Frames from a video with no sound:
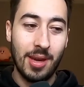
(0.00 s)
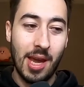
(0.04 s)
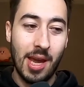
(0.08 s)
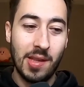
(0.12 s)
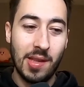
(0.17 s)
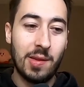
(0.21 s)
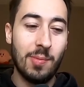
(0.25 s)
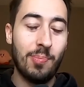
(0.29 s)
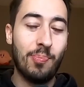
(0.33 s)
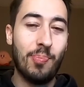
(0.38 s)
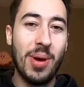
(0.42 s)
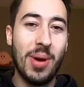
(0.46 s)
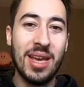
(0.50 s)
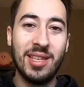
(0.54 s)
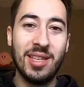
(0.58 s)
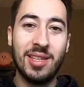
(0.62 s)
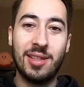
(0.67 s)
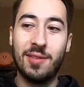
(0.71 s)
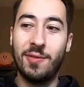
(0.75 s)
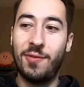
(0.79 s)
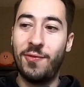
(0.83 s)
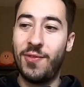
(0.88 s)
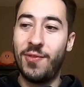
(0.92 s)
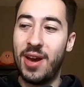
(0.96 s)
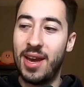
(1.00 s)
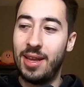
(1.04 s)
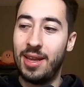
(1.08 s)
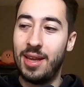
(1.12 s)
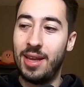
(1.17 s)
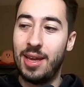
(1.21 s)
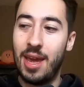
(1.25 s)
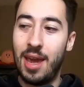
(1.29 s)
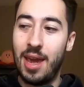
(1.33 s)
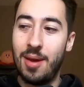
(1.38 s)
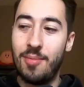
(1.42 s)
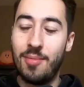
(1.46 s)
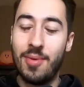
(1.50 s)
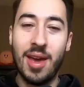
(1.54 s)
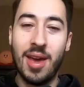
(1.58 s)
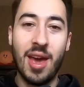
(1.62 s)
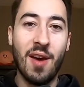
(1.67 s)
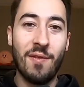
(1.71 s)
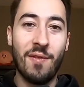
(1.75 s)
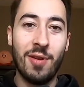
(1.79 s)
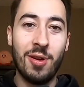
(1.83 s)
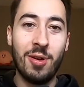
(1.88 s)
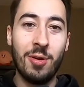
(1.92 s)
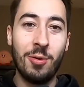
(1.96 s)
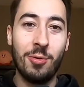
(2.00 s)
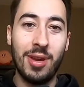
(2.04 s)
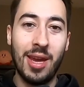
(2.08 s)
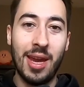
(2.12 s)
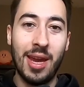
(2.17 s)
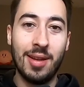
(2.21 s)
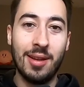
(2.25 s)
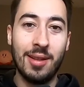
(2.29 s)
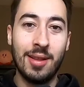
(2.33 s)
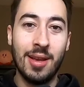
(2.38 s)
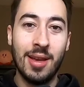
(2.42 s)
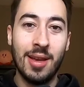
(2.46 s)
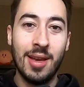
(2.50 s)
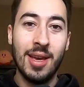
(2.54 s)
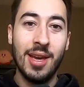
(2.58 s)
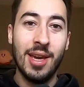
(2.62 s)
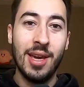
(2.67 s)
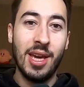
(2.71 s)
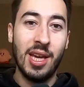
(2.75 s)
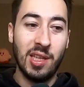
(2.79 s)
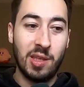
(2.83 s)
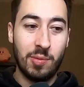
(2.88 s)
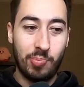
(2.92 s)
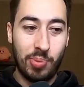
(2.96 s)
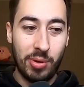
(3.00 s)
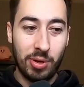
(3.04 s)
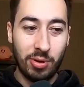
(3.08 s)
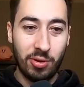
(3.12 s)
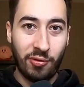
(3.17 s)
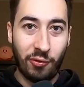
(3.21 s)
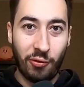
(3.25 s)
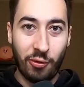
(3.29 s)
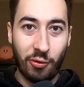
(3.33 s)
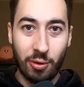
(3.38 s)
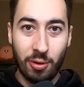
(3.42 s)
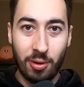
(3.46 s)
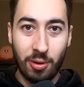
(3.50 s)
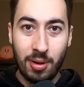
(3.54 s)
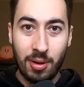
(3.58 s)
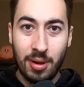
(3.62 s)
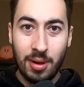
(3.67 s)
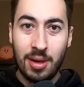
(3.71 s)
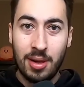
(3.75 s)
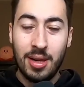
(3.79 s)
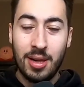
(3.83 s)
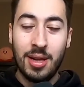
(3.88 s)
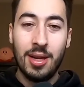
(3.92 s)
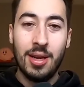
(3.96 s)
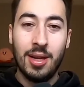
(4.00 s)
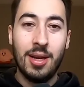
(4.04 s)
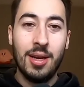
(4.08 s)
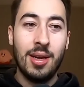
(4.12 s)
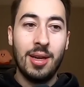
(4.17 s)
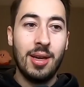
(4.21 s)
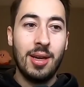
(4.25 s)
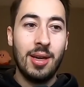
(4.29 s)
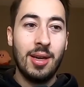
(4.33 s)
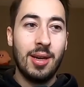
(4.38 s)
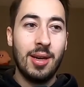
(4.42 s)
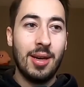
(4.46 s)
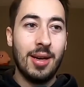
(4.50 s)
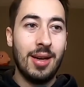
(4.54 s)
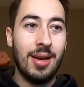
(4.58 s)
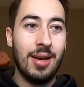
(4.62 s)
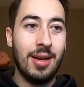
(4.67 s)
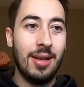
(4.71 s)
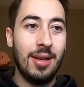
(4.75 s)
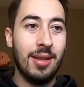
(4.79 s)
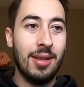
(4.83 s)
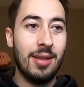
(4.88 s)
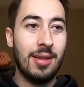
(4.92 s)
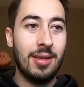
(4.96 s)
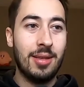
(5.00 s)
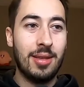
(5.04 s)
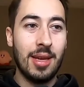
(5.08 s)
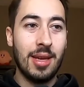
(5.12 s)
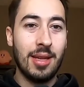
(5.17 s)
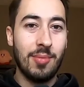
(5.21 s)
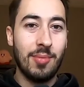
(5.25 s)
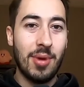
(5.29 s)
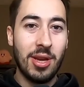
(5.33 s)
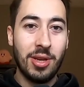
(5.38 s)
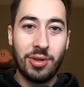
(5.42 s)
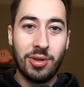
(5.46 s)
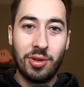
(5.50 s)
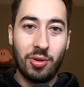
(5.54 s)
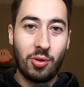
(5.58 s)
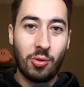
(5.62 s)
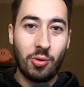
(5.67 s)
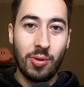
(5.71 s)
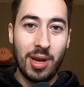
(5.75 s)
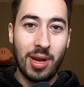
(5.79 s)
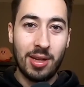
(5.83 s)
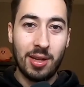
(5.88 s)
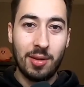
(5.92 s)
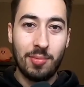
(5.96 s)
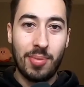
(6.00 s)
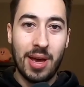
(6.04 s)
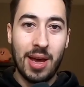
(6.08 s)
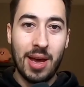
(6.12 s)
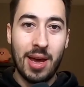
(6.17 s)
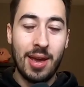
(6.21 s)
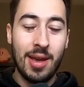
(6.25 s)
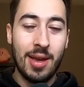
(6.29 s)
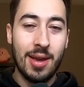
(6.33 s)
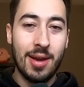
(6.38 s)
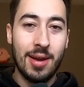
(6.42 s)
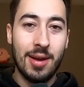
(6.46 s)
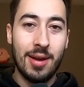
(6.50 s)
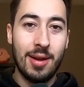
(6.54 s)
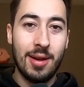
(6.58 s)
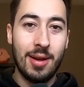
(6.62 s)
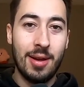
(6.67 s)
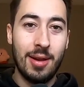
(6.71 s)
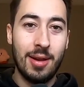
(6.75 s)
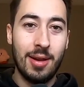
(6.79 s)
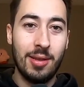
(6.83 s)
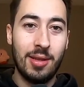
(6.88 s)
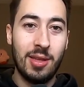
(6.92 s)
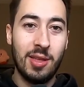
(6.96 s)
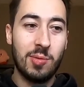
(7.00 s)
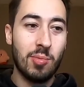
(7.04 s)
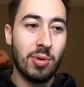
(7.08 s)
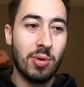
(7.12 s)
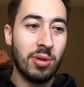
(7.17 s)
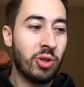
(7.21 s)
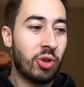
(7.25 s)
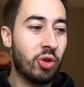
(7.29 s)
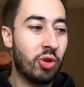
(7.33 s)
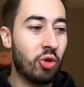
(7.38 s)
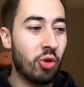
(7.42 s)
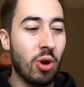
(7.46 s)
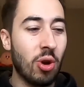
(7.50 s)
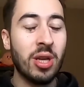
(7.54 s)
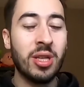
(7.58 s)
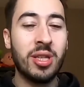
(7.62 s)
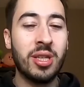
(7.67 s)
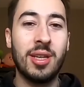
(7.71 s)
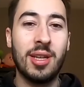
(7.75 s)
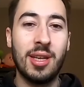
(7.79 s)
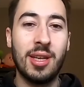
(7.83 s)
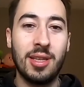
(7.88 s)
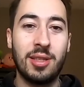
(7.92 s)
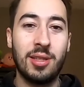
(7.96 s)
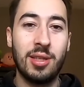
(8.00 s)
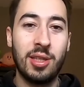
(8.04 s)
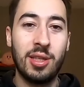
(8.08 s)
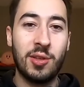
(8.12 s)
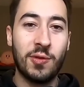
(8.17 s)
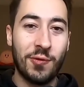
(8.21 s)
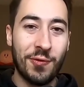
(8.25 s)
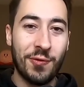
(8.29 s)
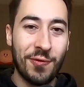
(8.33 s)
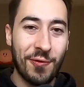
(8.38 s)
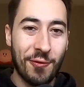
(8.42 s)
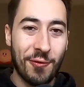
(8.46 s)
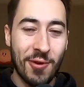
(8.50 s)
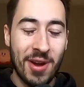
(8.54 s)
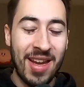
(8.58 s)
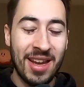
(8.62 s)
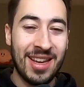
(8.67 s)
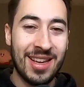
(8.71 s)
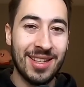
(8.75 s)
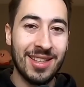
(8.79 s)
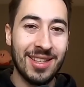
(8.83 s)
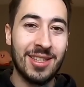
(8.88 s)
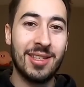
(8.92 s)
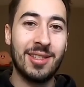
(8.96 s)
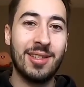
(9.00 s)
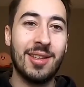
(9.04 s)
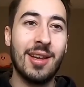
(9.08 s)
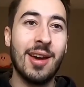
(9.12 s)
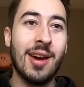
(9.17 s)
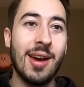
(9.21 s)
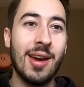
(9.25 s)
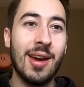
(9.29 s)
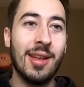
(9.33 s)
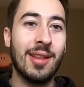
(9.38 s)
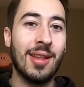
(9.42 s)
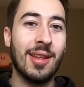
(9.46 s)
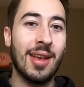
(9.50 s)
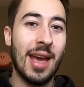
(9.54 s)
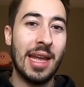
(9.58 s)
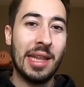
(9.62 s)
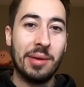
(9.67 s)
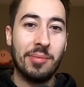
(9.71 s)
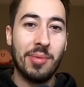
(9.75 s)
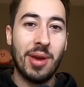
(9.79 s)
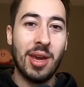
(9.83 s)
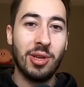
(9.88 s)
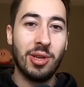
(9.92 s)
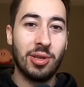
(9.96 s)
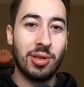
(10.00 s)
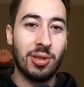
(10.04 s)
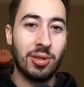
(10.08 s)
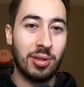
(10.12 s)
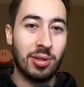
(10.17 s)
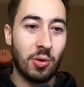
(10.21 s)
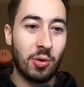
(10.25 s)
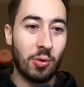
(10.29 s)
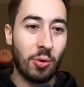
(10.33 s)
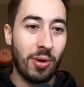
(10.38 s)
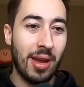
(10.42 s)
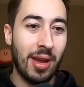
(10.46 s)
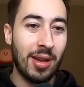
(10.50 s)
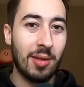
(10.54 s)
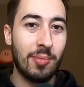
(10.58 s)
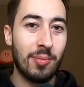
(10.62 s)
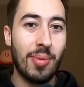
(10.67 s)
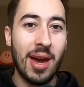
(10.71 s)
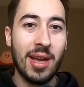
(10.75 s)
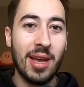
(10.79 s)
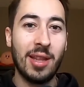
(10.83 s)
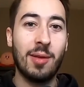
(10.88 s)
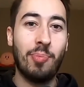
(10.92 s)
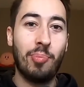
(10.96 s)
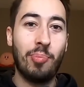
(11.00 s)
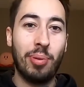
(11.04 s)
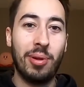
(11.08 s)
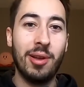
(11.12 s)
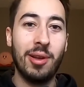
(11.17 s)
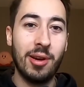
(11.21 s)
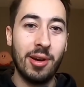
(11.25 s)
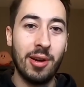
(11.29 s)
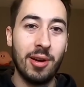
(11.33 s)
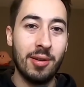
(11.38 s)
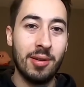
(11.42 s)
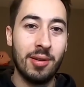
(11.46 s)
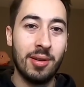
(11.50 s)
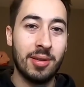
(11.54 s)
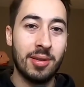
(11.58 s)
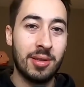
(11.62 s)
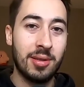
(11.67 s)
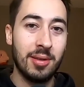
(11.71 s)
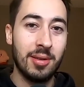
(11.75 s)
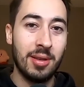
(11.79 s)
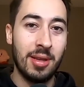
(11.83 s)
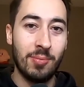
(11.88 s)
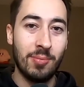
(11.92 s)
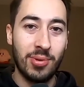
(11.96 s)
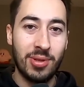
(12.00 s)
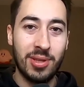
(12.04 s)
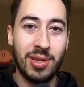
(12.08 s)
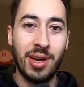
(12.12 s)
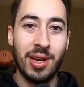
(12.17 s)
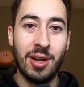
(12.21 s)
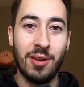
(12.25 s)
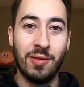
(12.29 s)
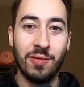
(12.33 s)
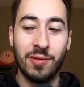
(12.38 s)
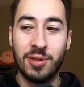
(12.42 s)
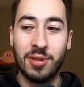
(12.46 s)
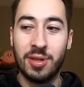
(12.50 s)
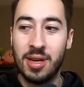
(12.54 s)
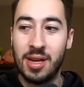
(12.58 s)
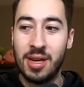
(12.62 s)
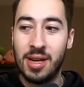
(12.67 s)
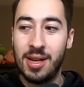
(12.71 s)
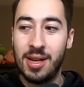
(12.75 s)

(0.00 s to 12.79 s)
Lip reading: It's the best fighting game ever created. It's beautiful. These animations created by these monstrosities, these Frankenstein animations created by the players themselves.